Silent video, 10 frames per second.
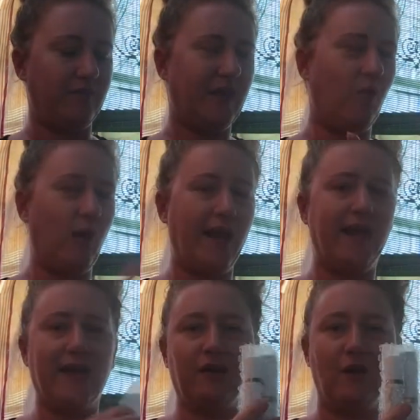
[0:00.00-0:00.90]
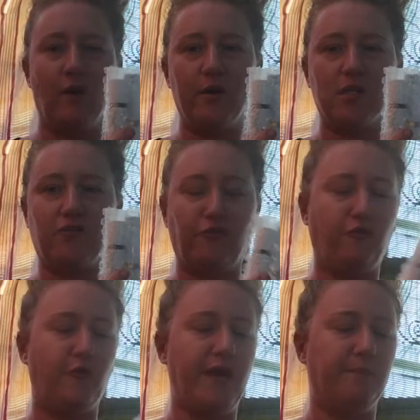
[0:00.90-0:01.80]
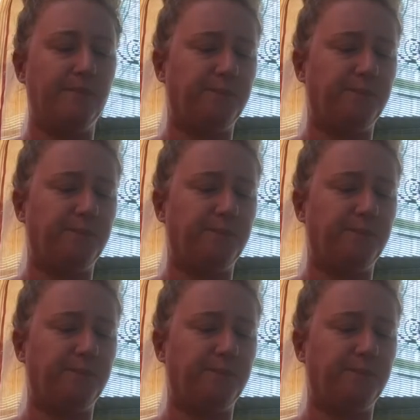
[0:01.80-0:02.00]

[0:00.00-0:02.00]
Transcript: in a way, getting the oils for free.